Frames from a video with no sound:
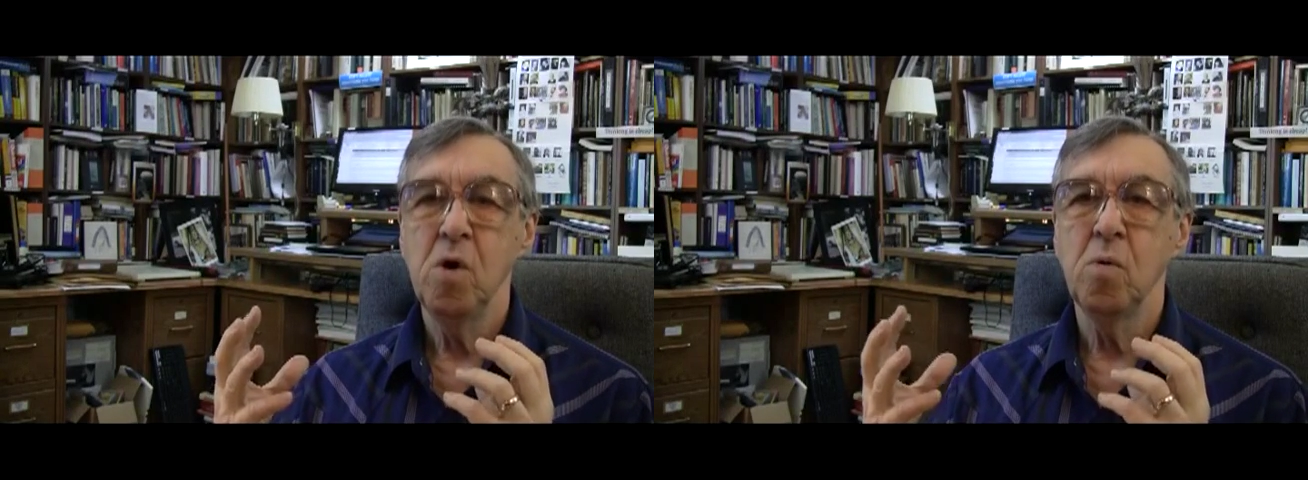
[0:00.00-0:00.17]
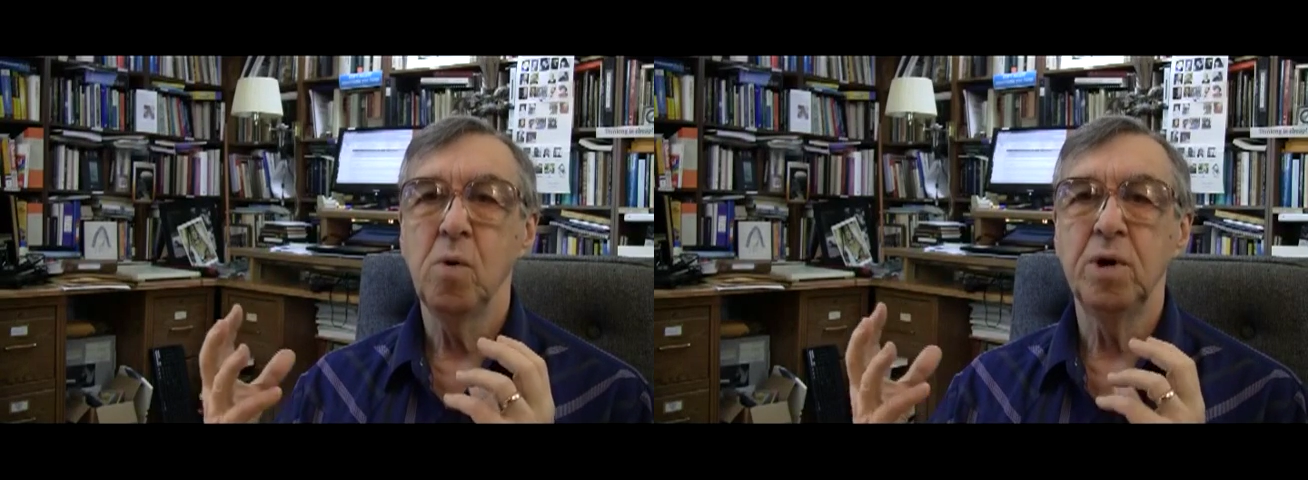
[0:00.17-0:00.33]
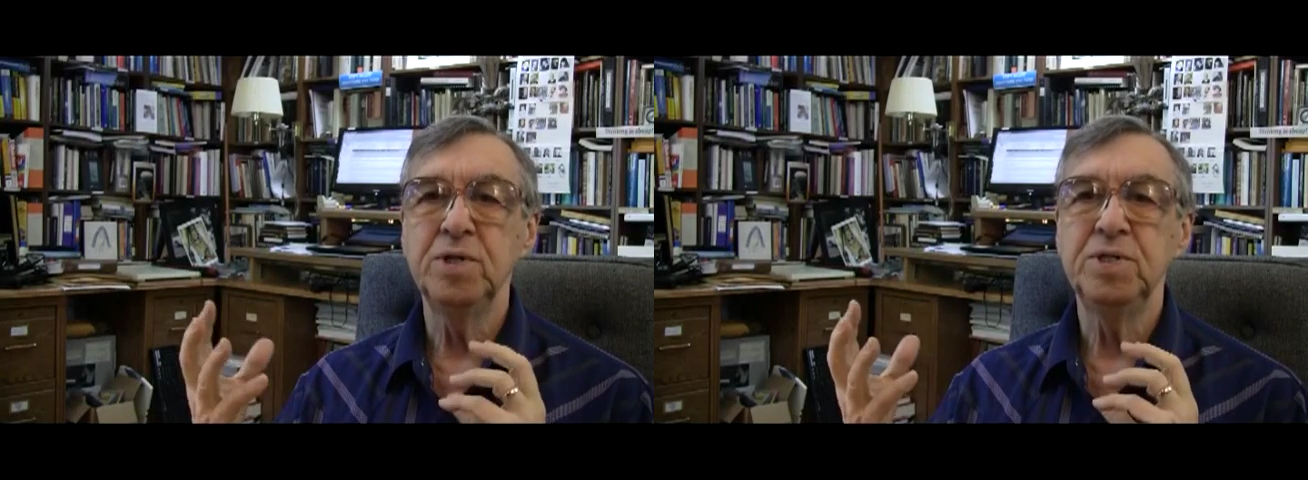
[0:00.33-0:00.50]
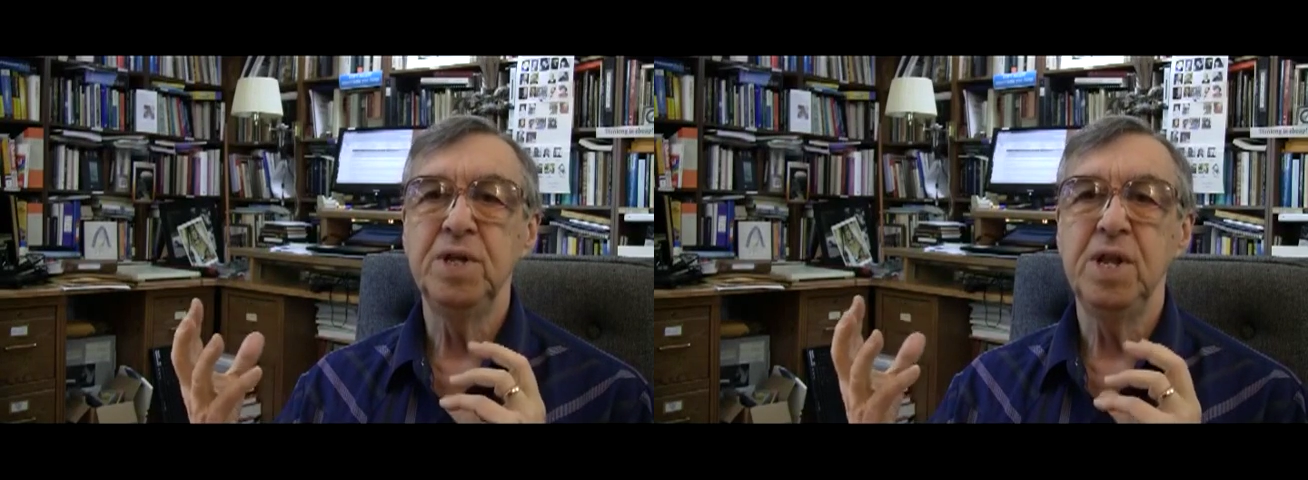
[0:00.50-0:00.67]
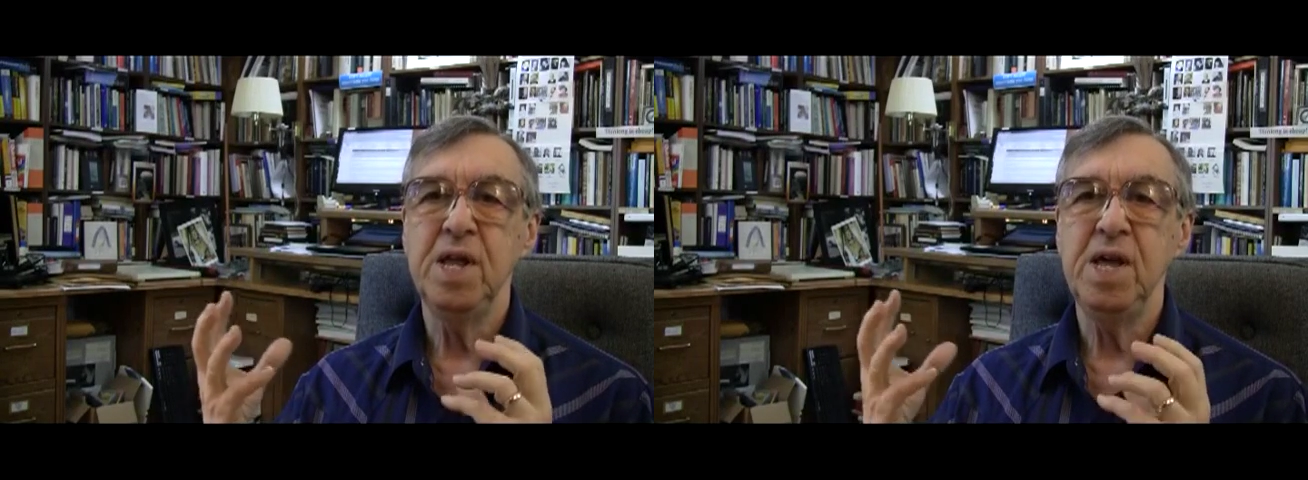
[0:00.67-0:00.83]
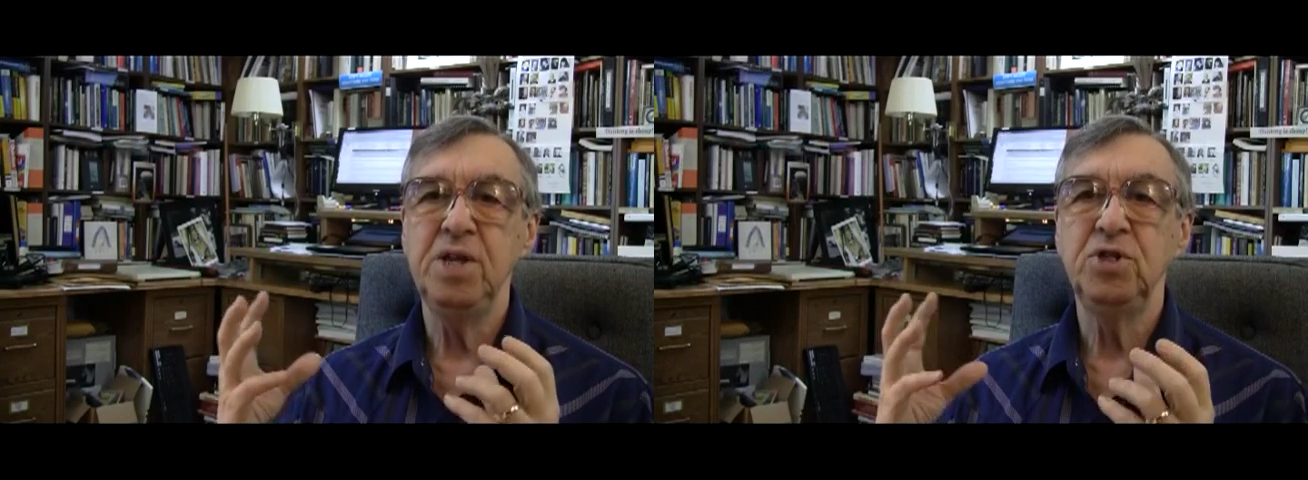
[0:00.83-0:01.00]
was
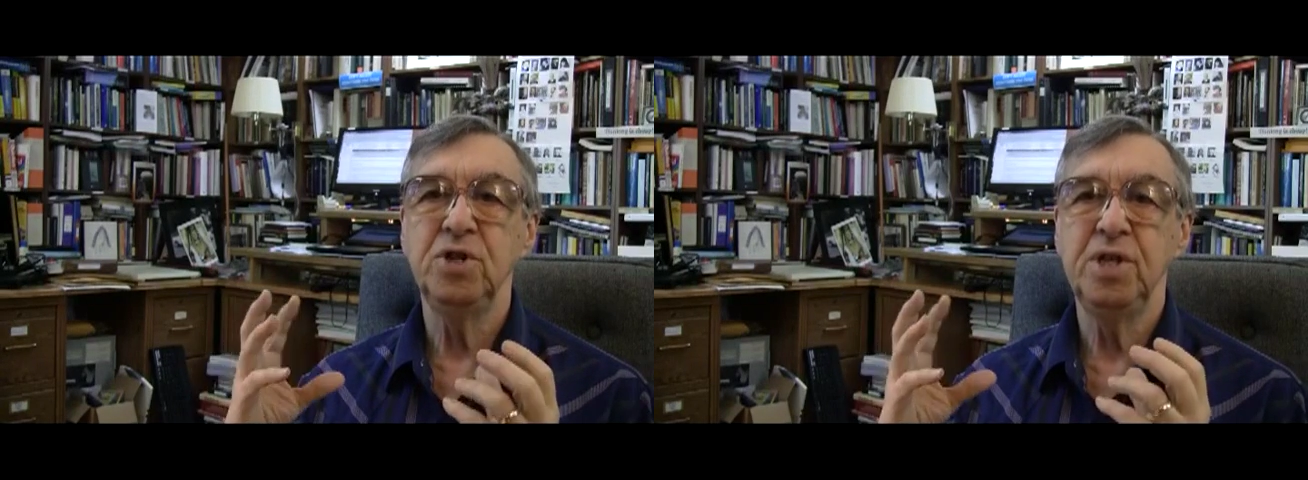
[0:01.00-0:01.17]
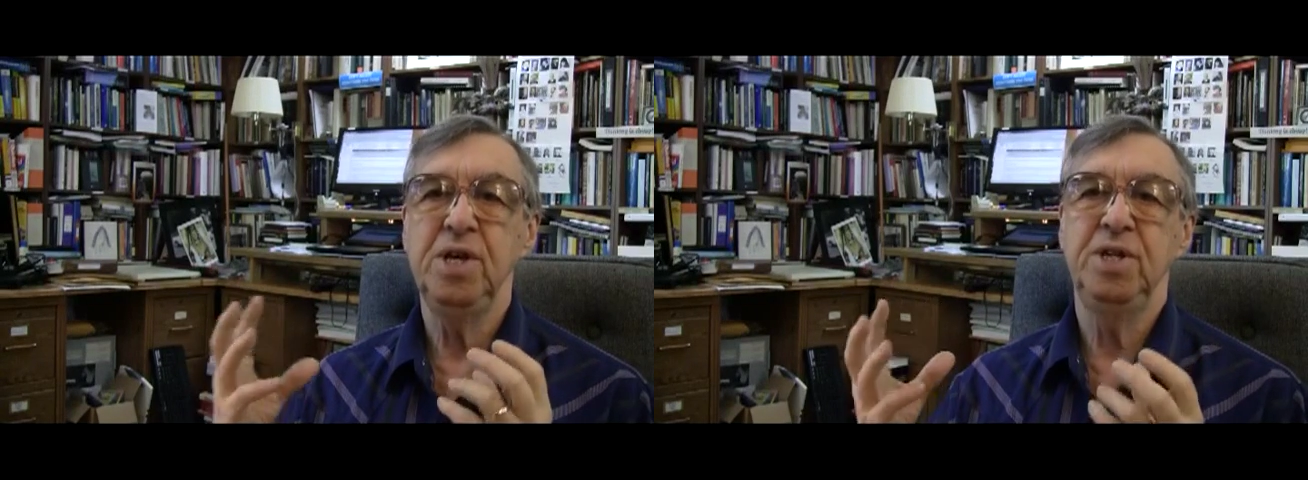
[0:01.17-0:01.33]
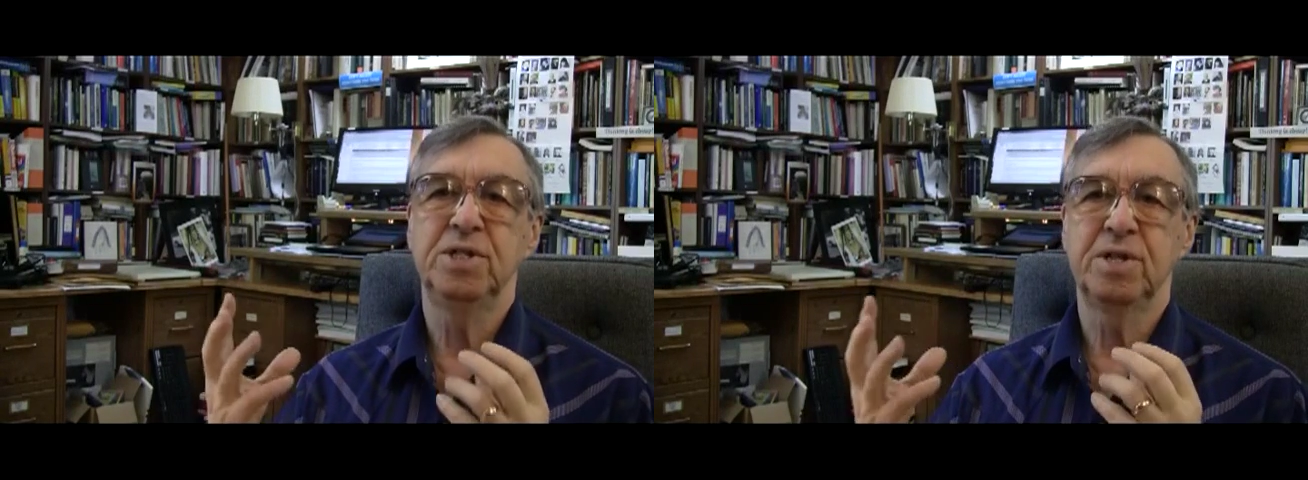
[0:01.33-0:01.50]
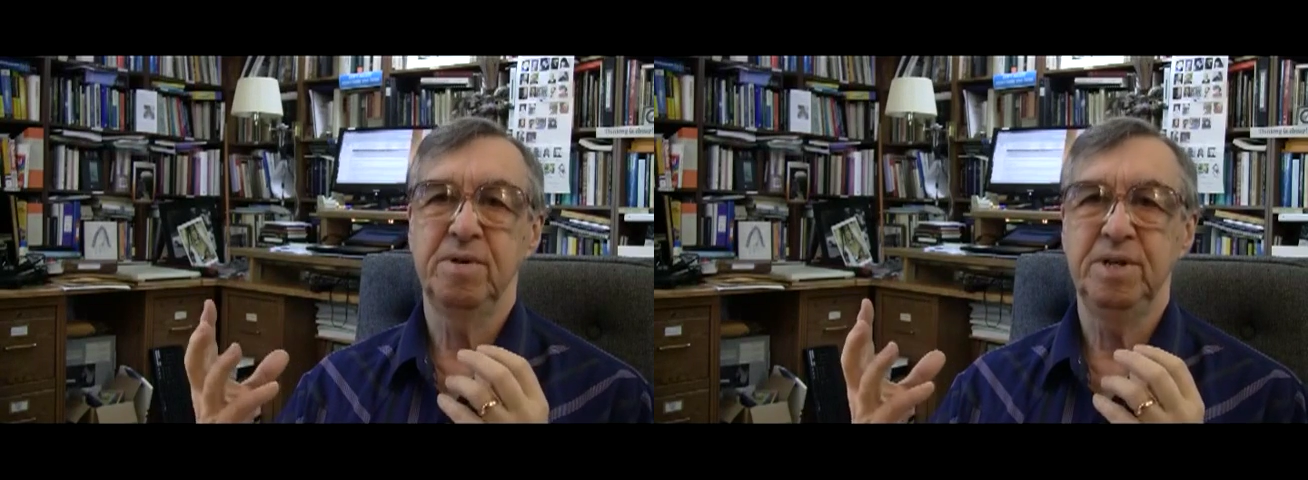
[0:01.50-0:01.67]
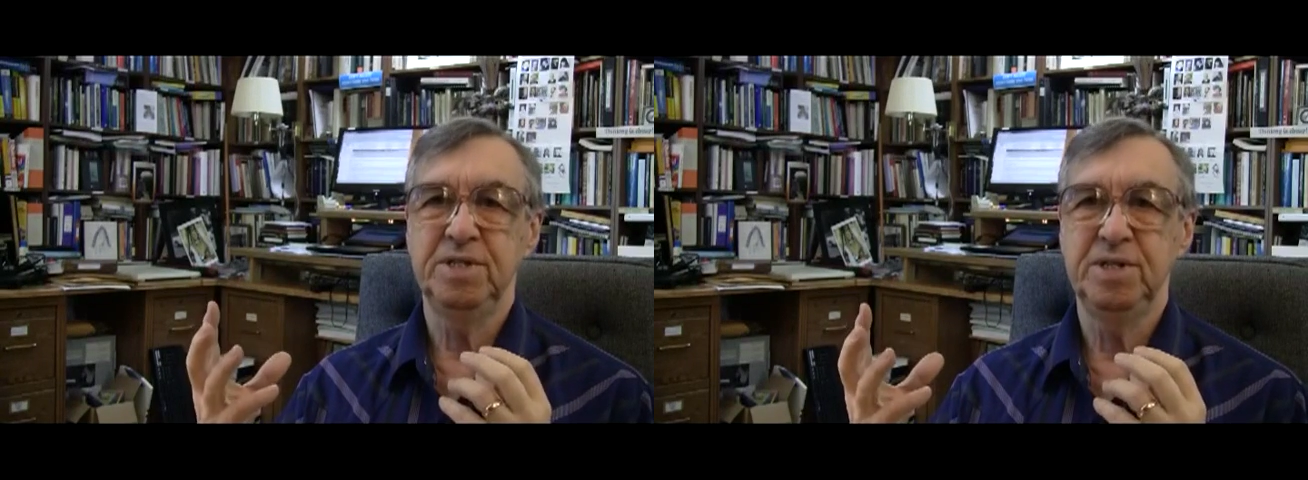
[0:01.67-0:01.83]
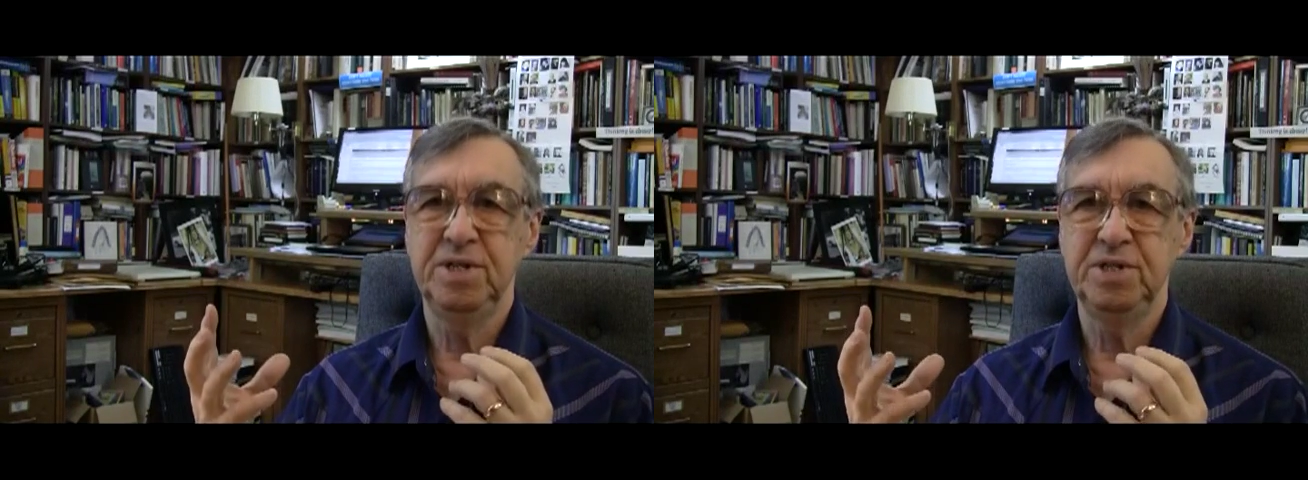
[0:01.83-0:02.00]
that each of these three
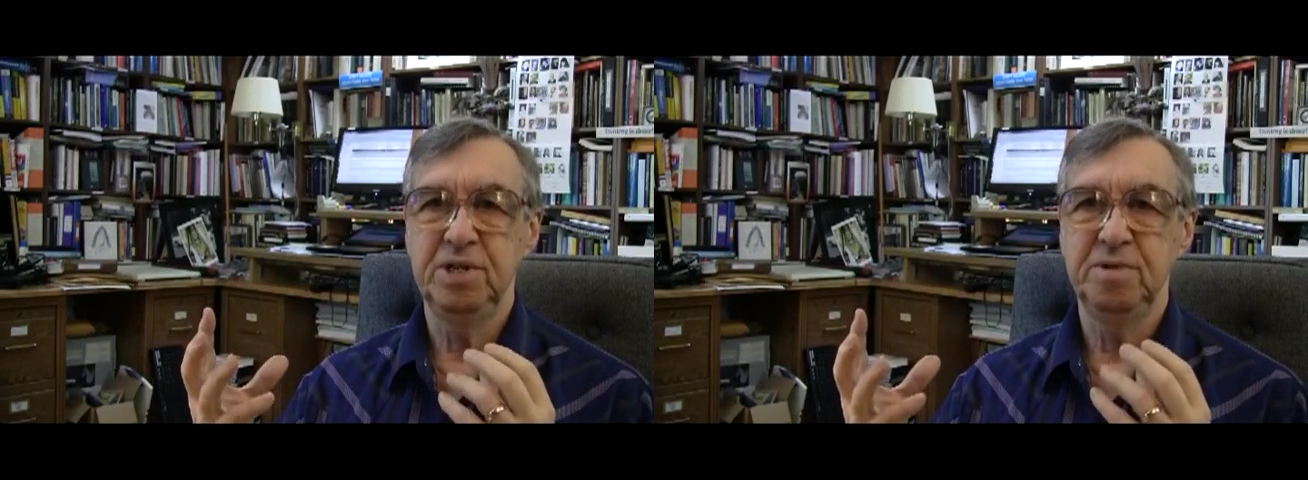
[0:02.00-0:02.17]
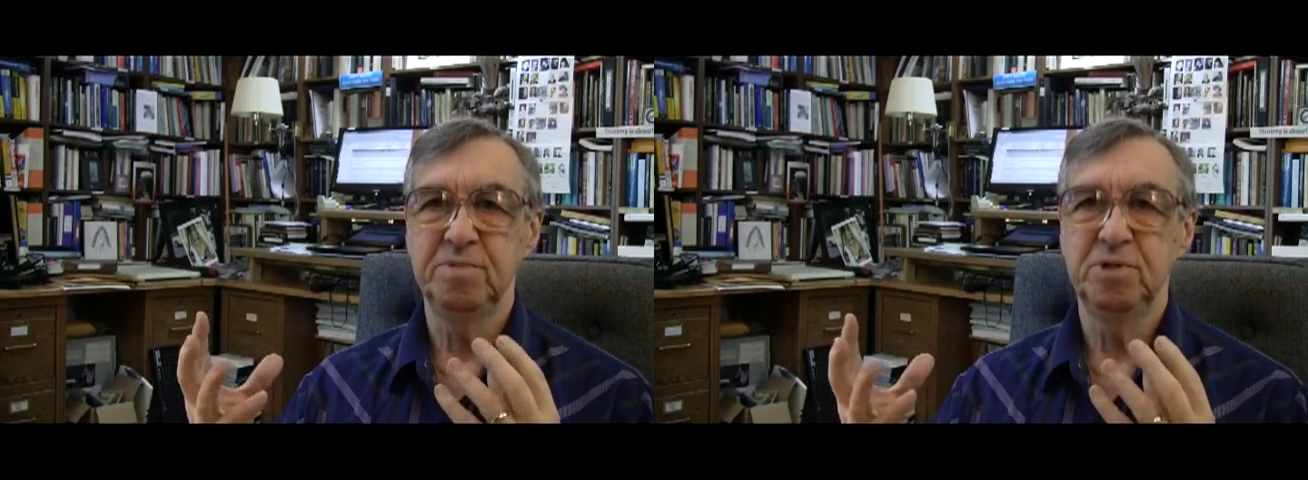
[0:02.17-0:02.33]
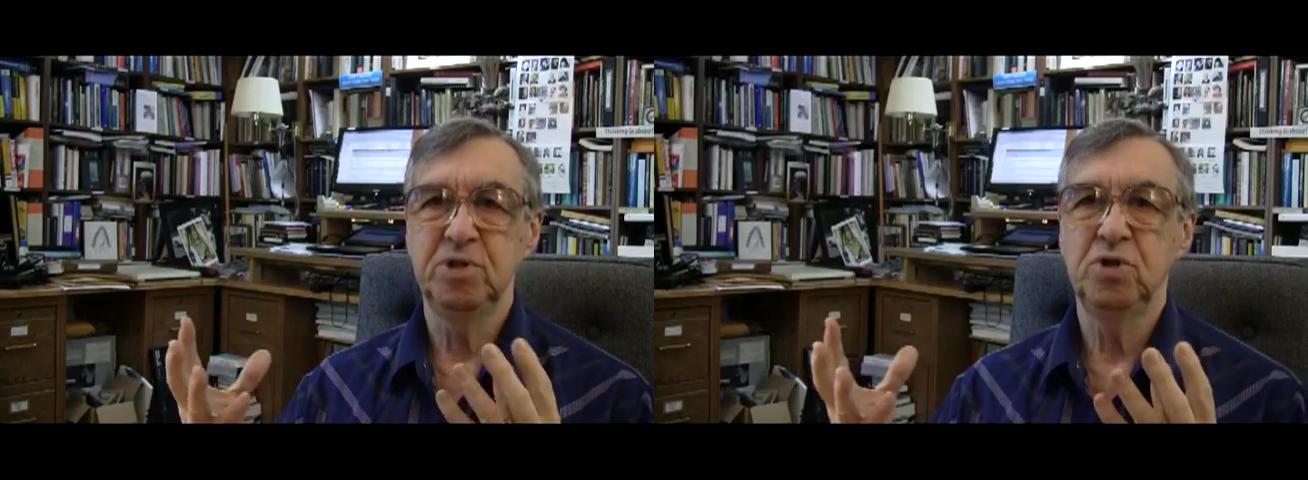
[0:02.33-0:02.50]
systems